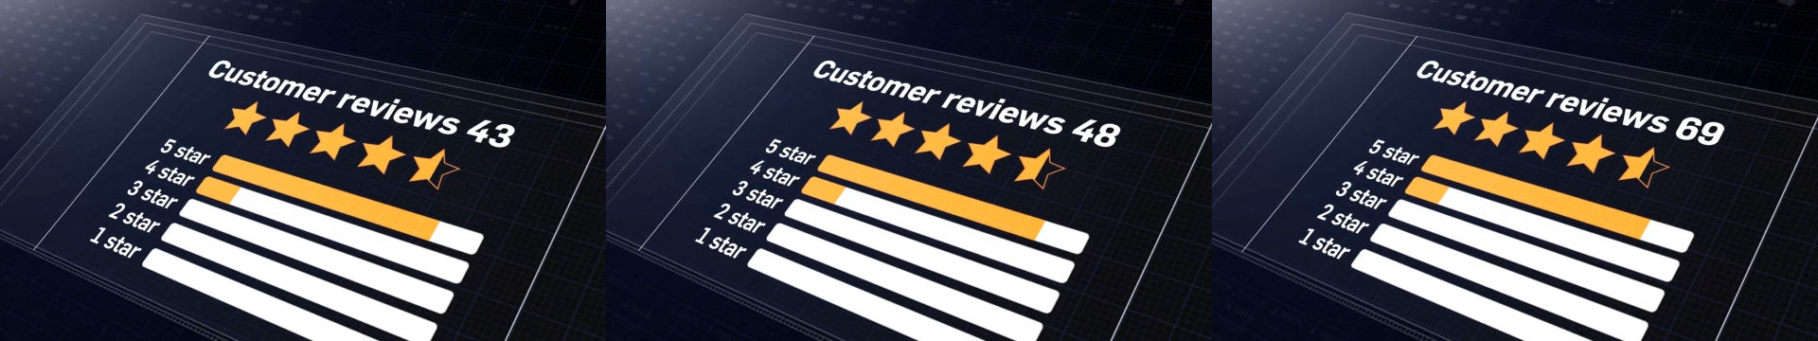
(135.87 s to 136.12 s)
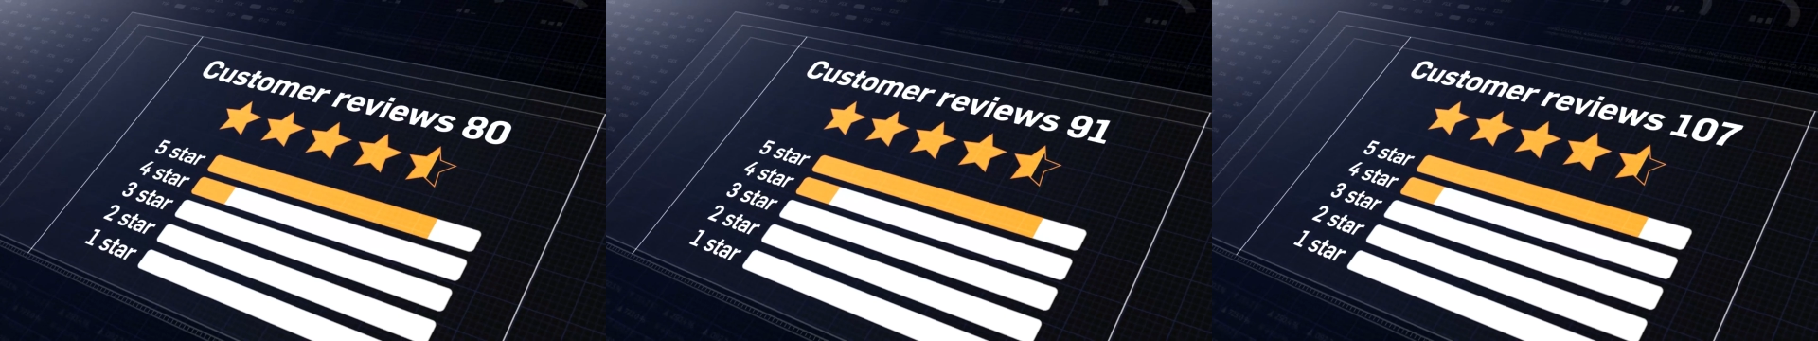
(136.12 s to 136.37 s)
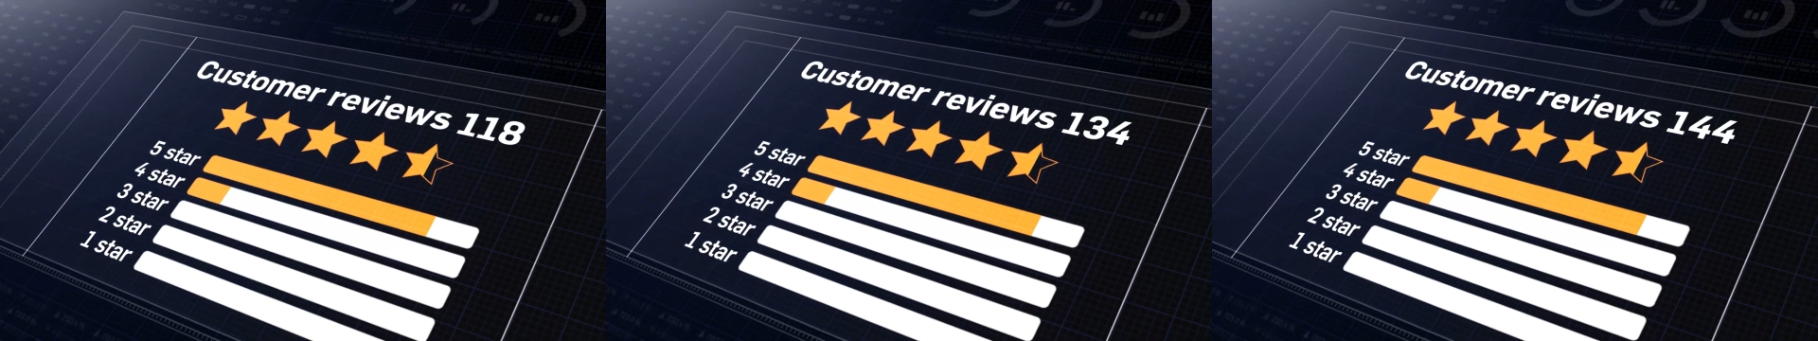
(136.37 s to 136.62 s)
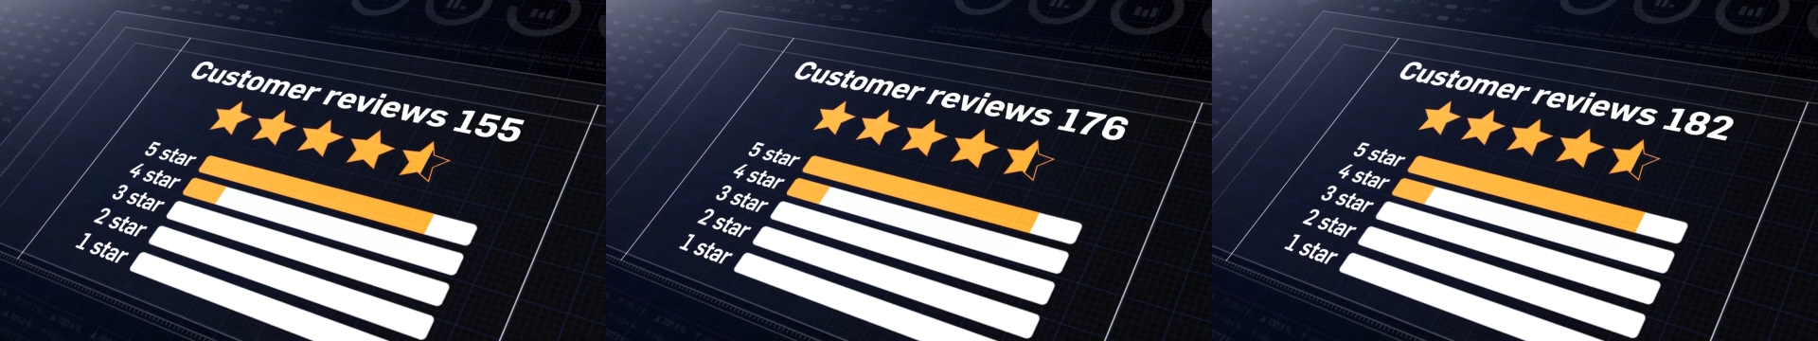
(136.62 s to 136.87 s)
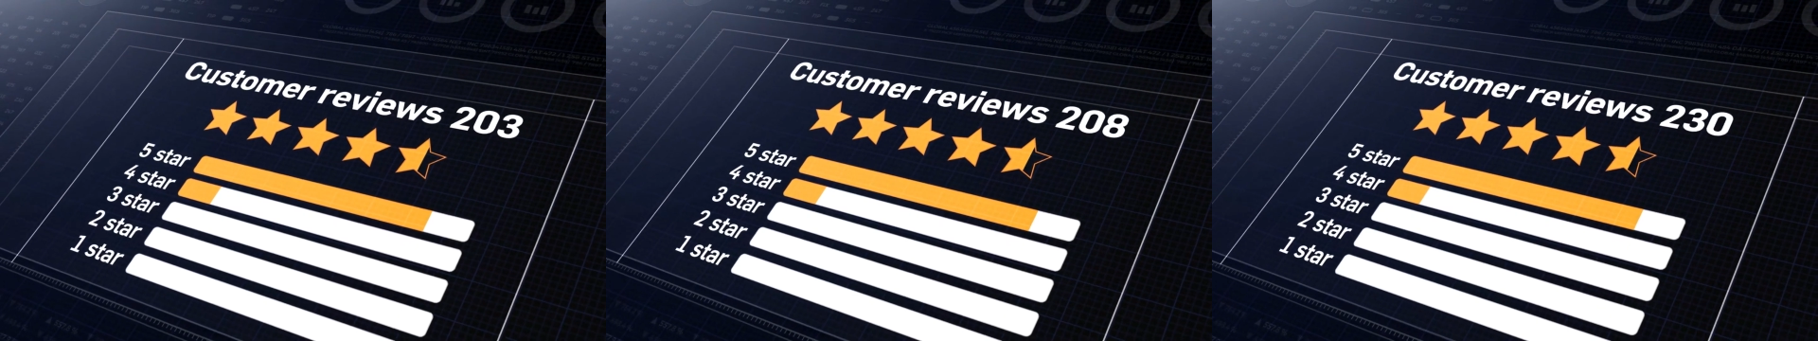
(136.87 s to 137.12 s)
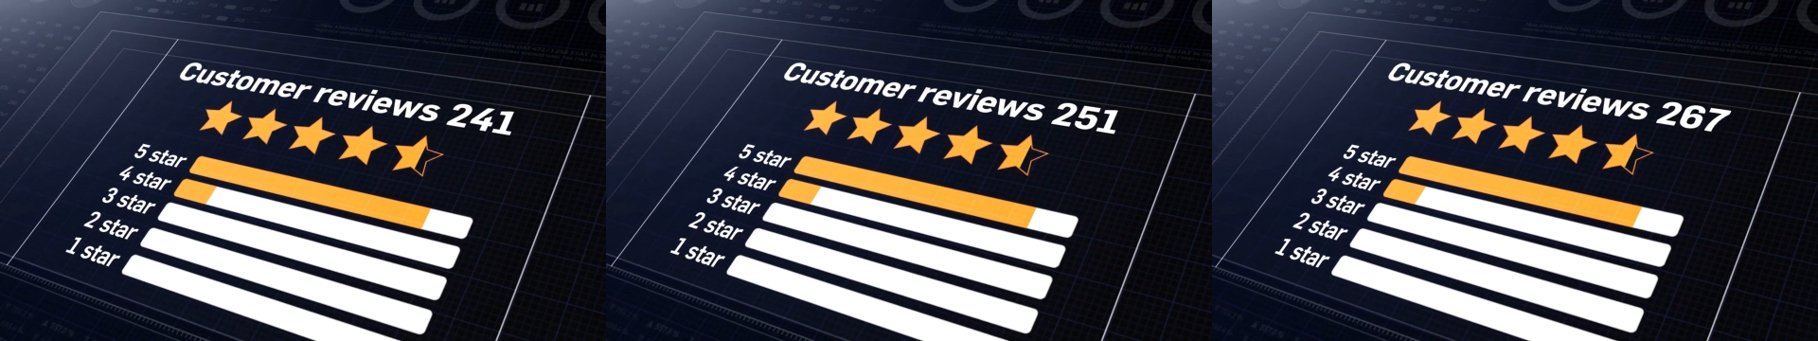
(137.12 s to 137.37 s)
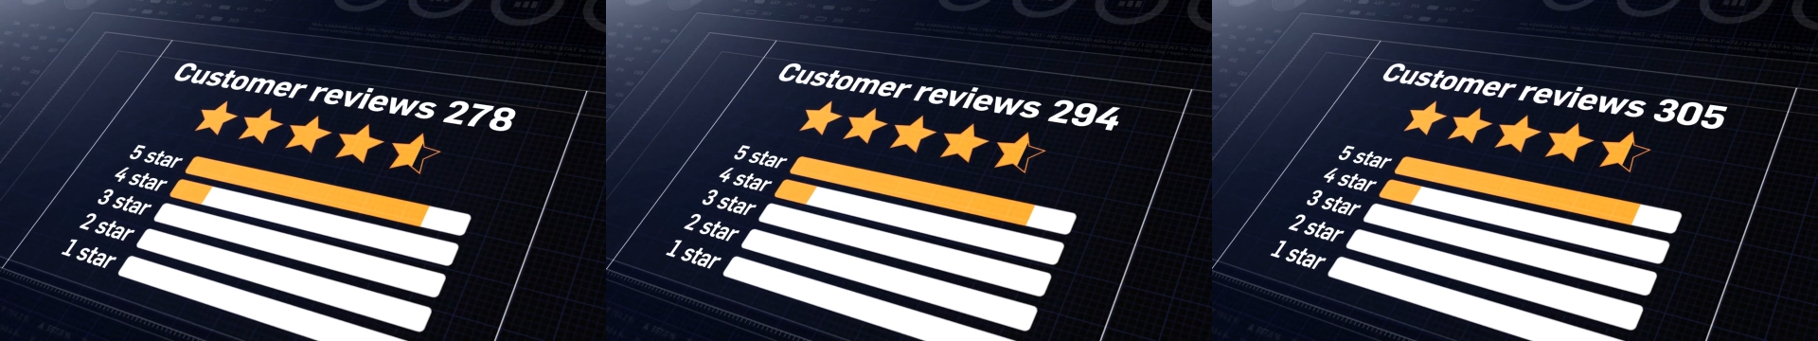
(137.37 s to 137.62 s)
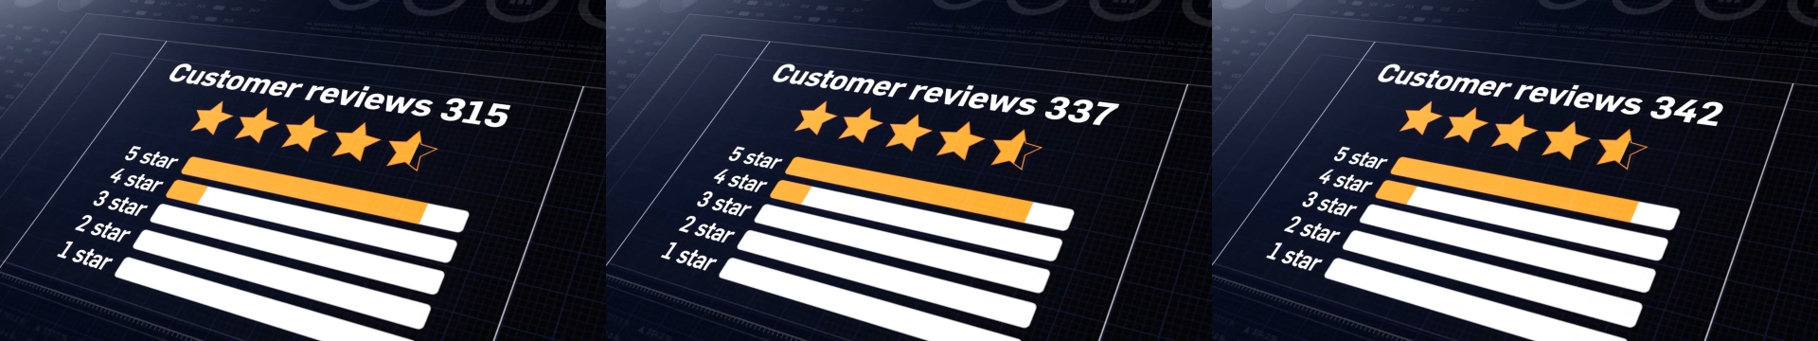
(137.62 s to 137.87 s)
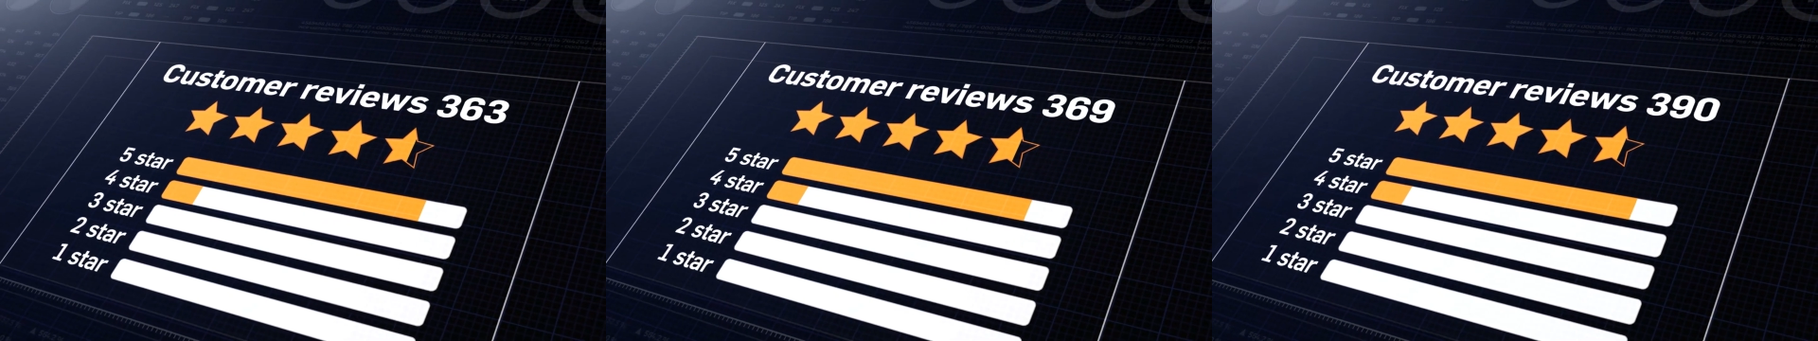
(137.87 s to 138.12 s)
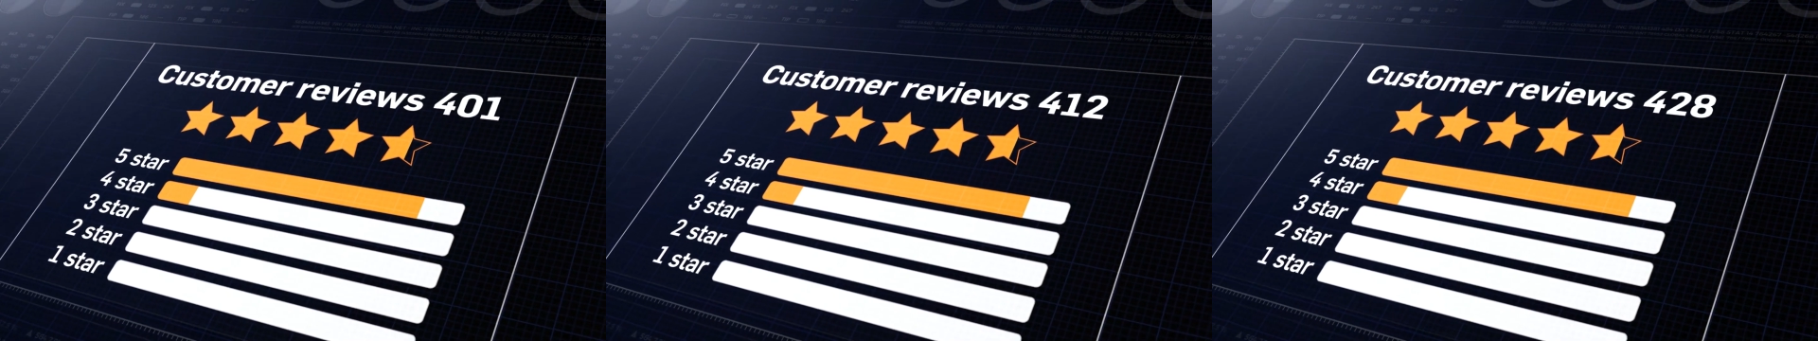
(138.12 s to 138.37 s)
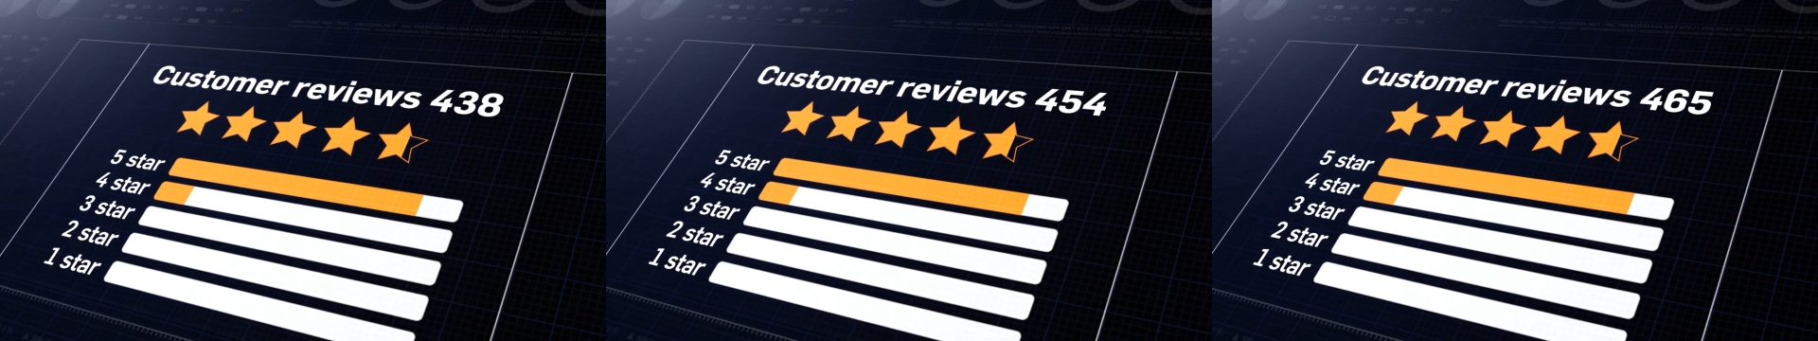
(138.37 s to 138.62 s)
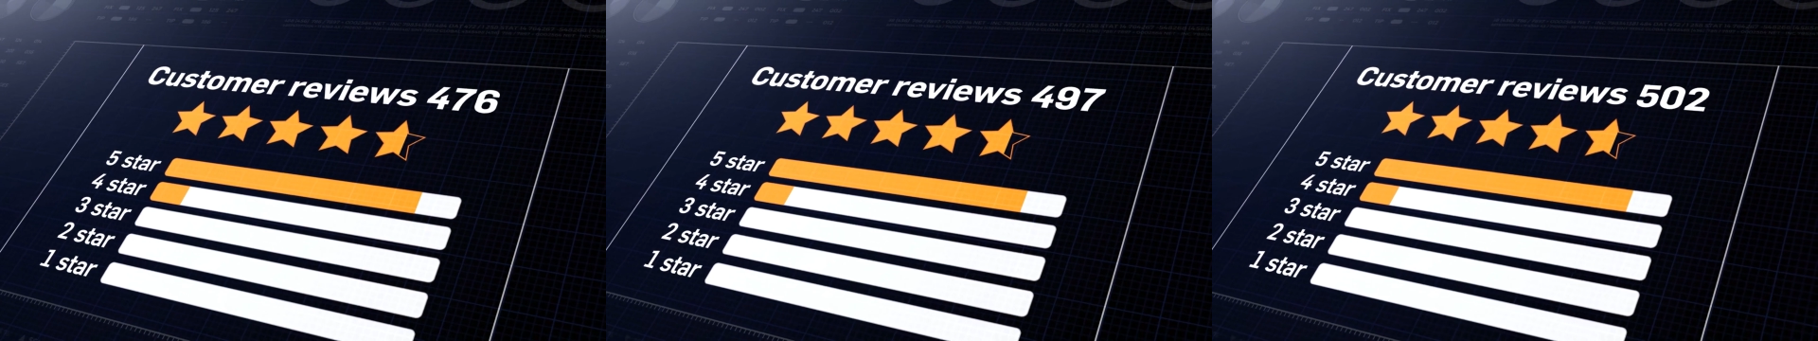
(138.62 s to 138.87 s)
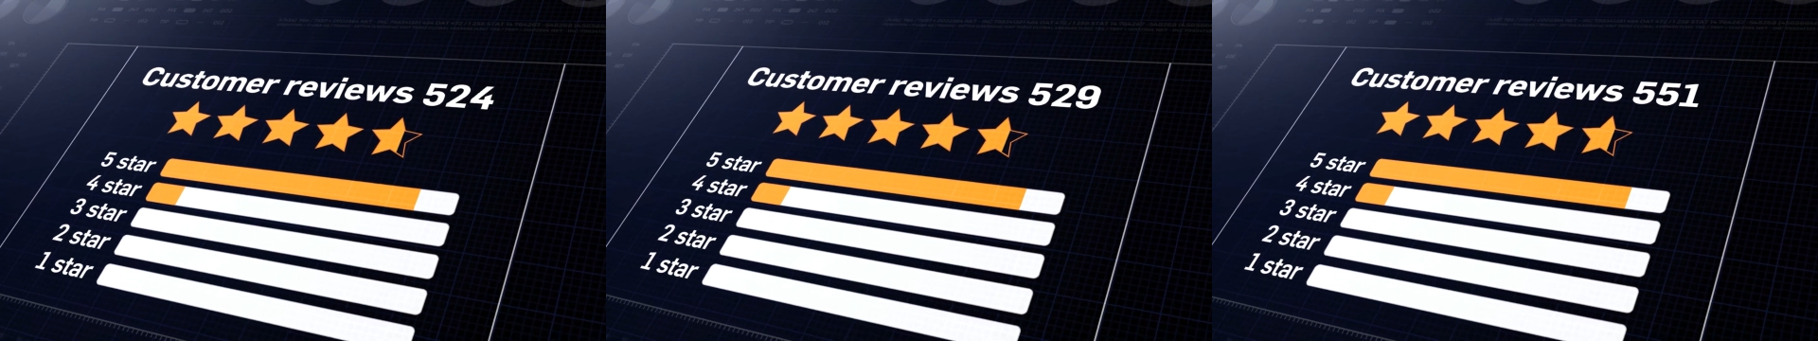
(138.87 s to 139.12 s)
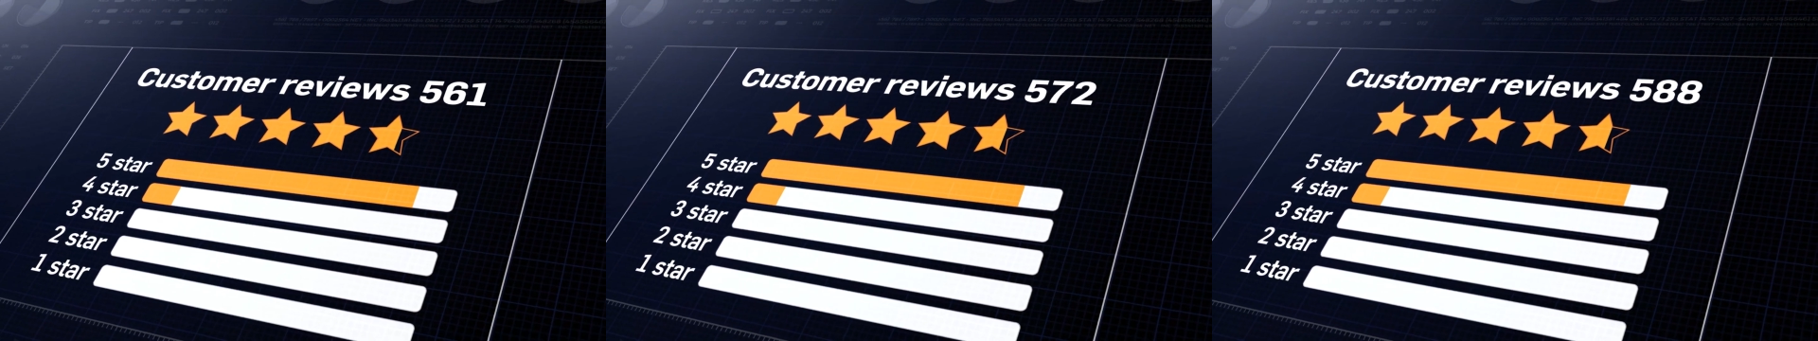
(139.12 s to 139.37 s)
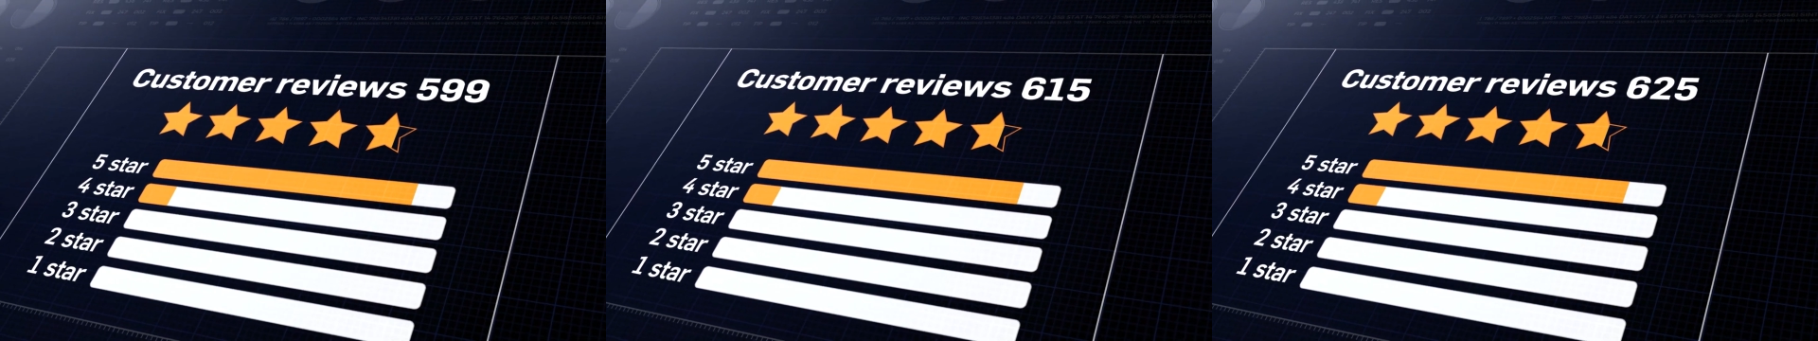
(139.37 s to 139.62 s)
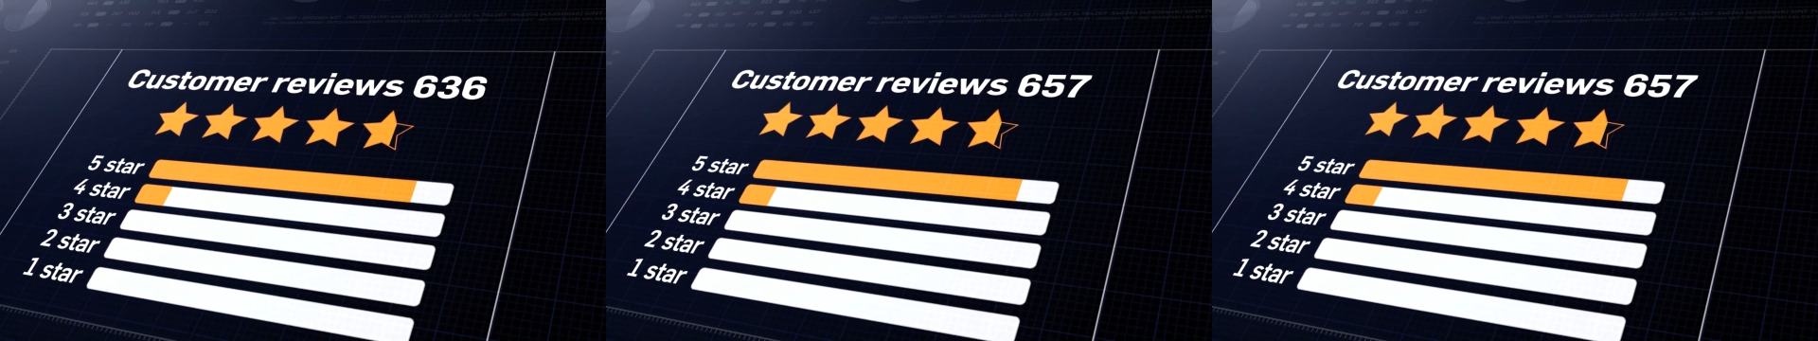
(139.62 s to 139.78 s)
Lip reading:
(no speaker visible)